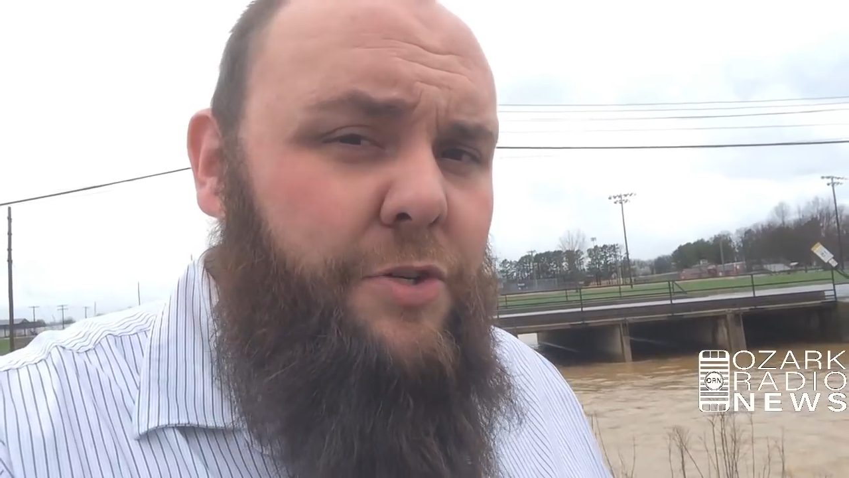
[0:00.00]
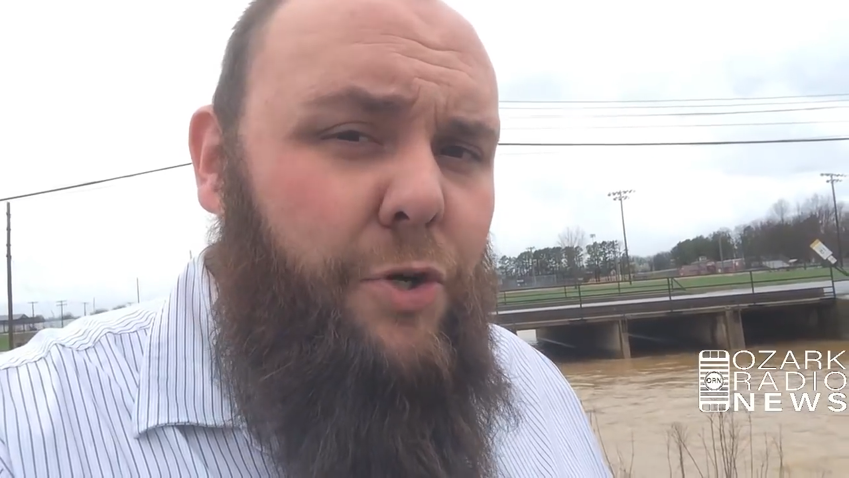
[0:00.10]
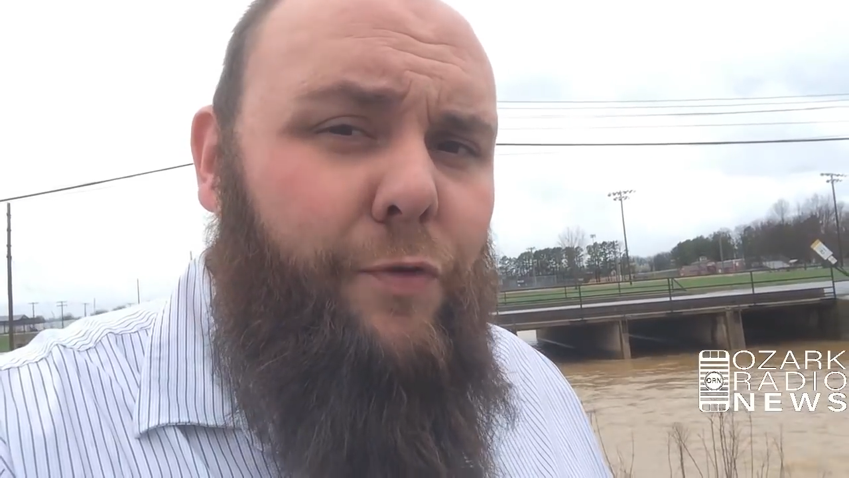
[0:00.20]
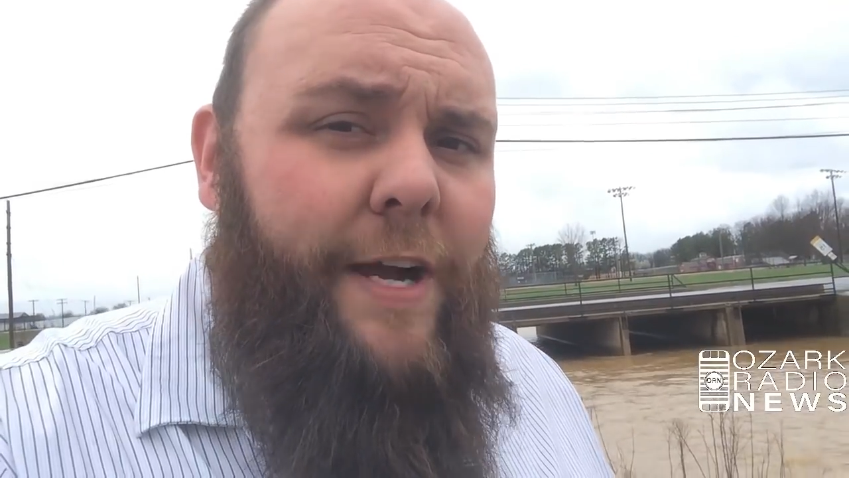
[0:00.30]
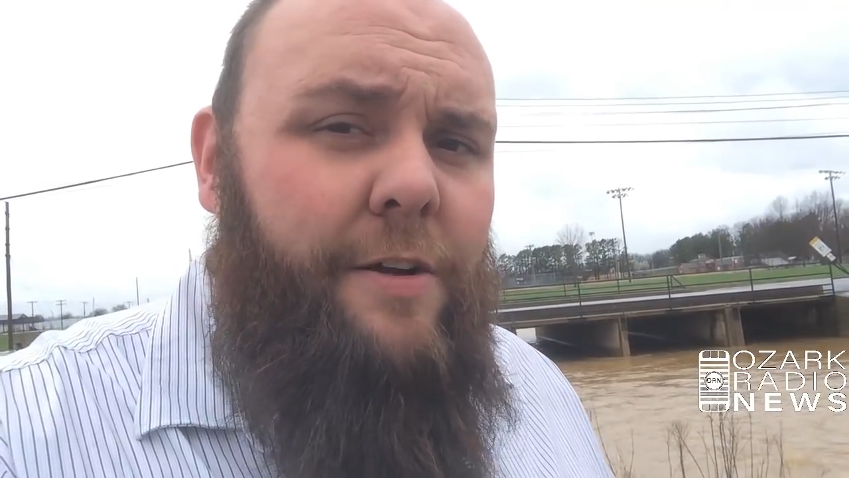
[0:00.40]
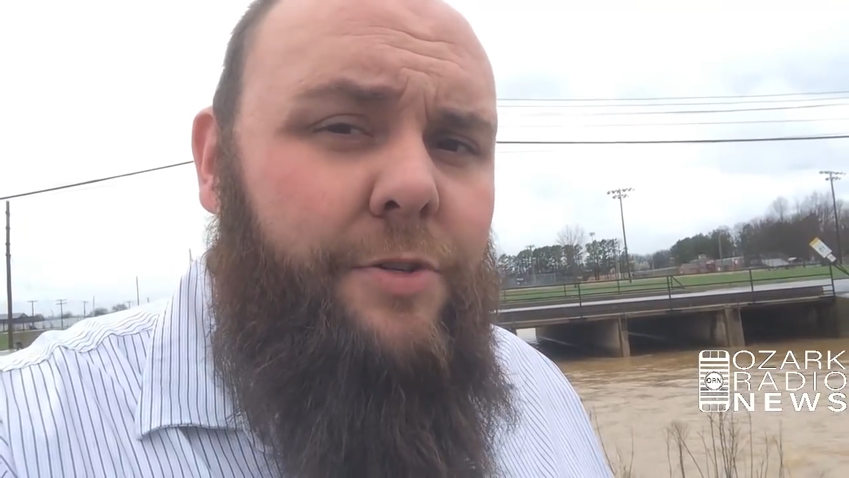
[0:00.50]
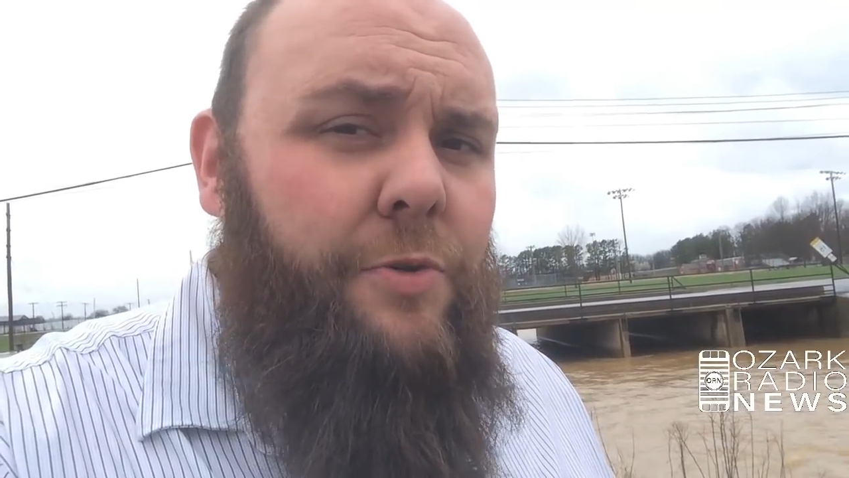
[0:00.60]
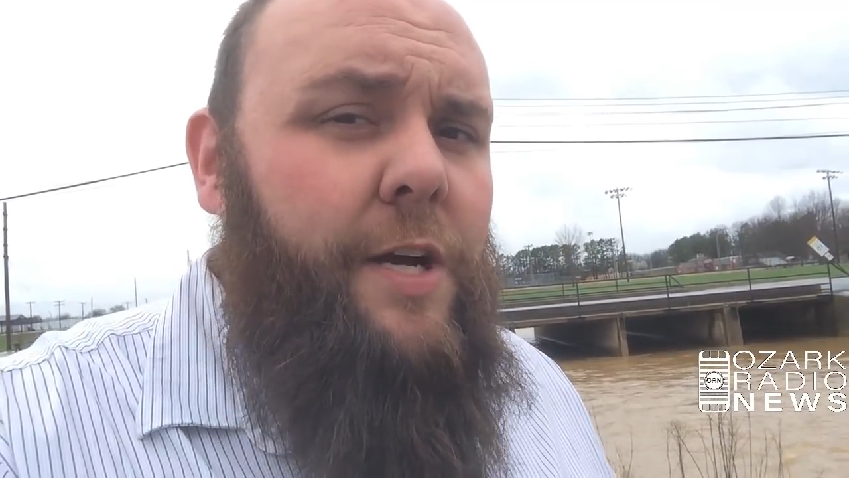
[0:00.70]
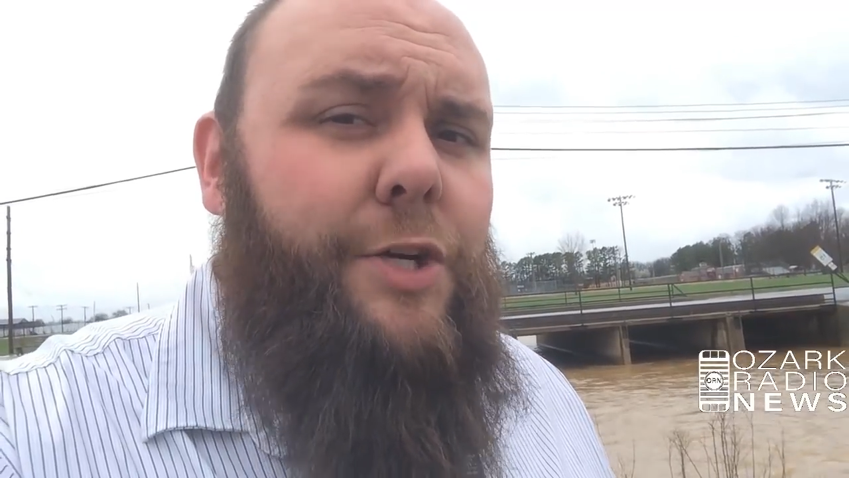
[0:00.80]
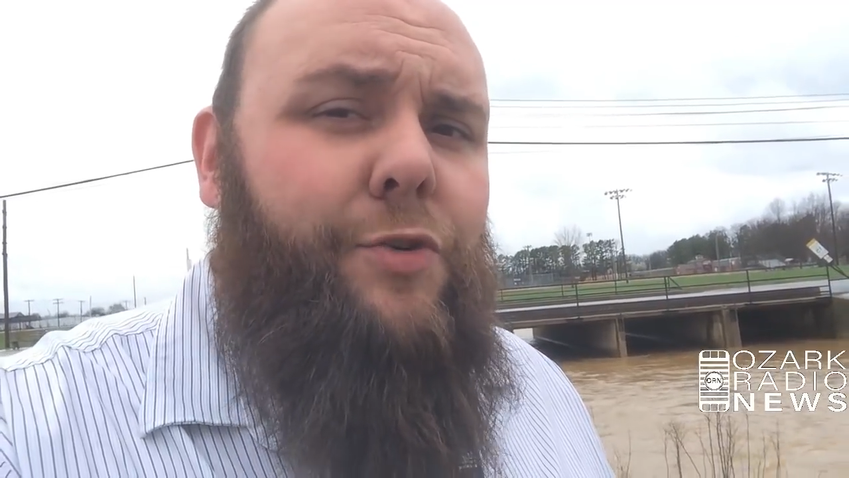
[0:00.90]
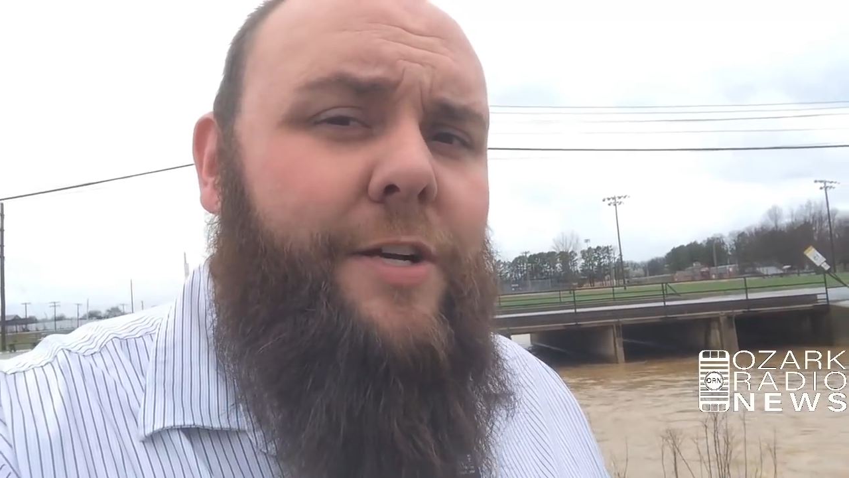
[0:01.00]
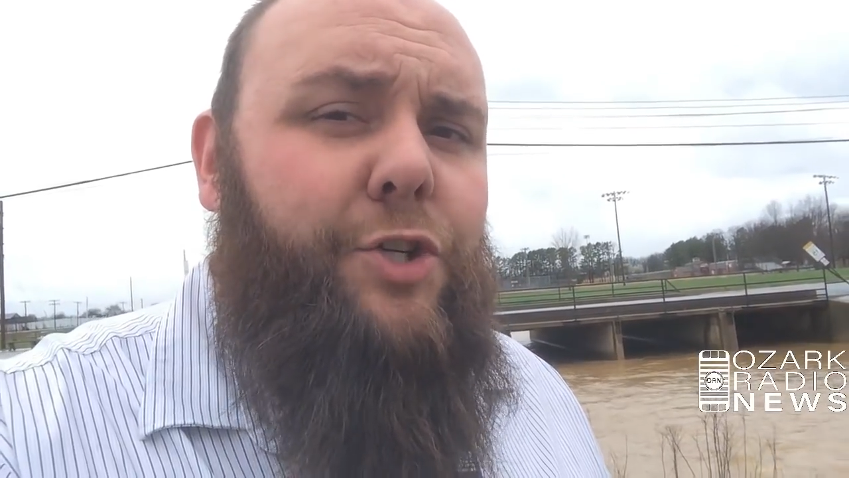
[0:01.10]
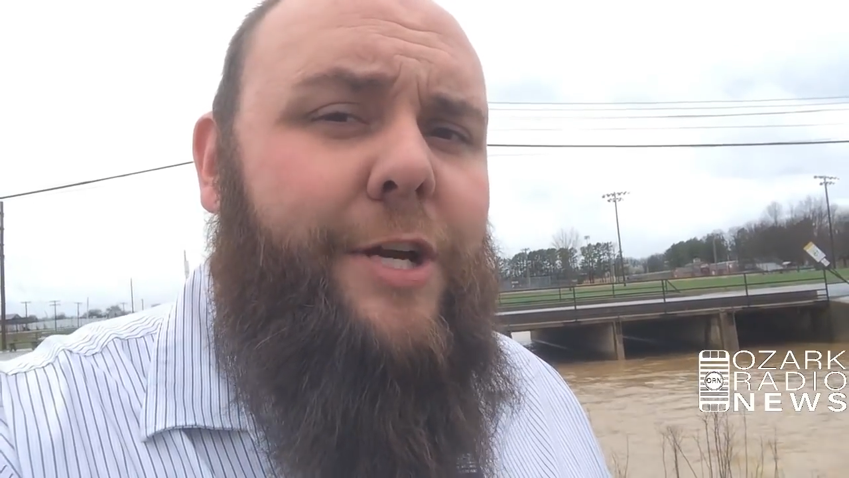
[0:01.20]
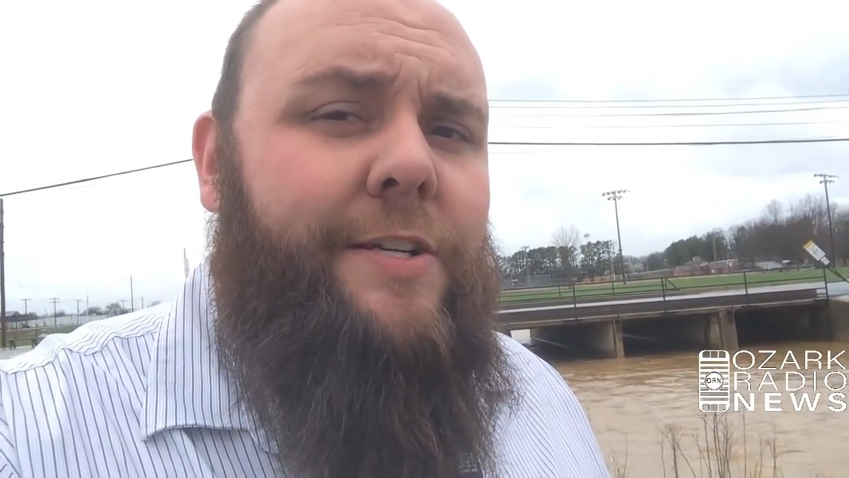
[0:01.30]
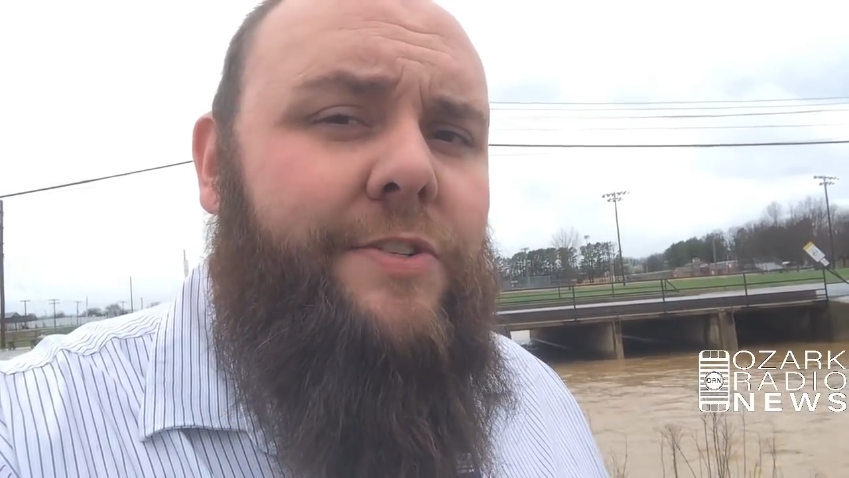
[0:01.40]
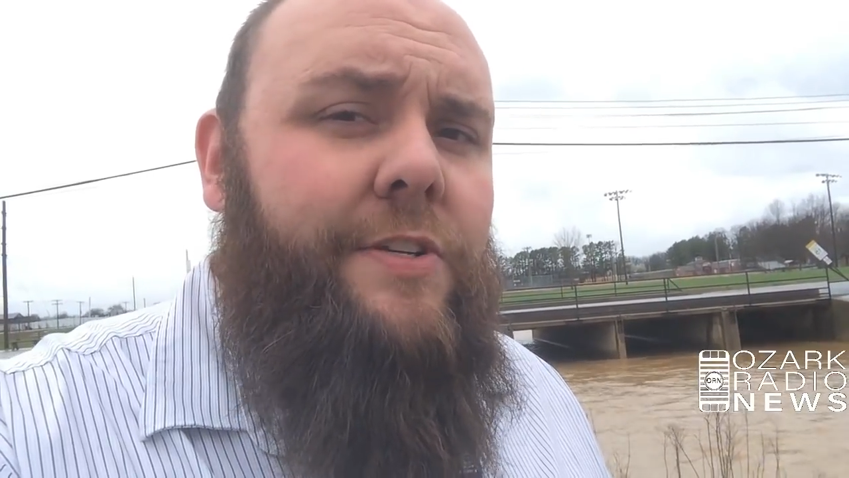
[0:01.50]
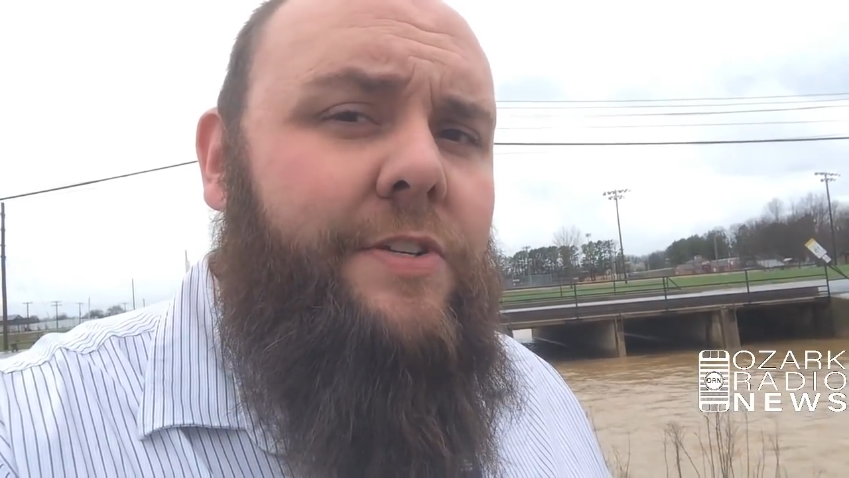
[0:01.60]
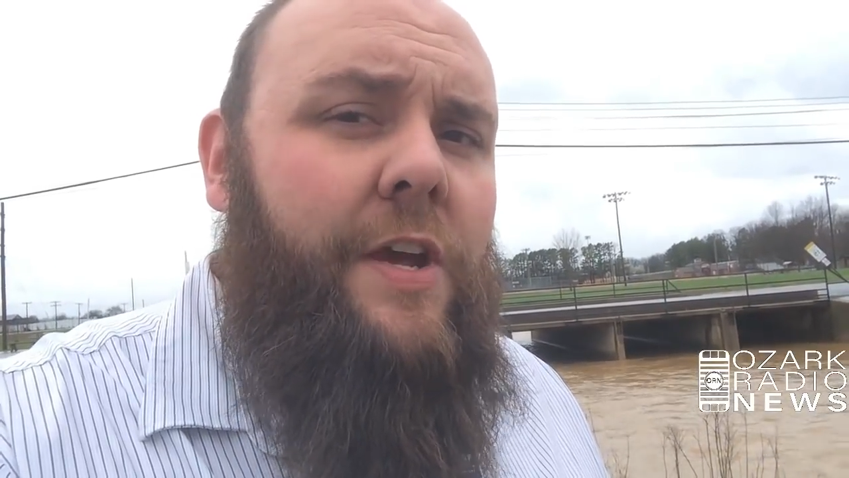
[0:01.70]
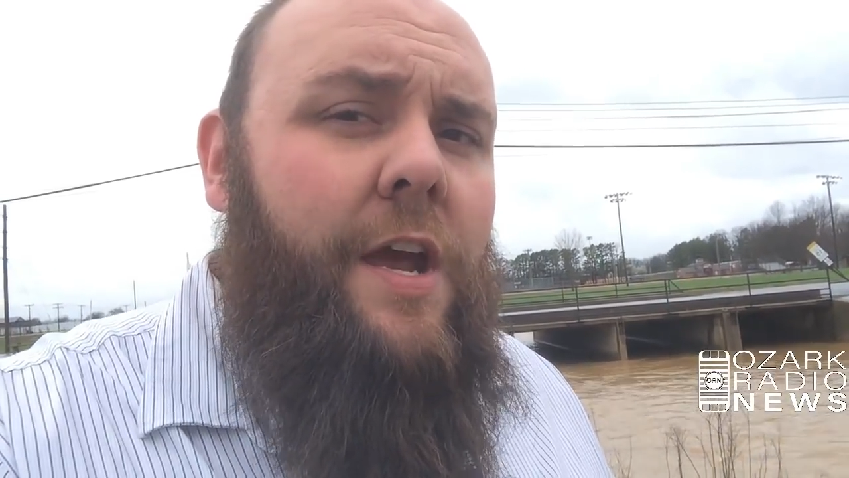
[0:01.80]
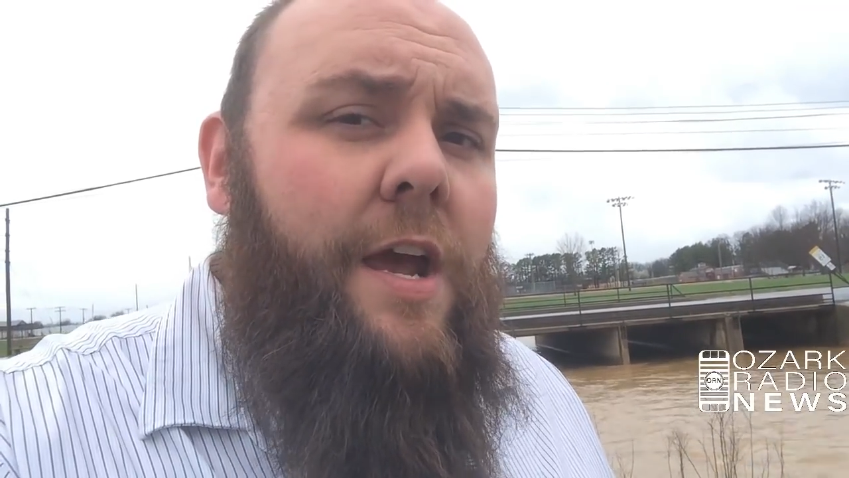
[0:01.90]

Uh, turn around, do not try to chance it.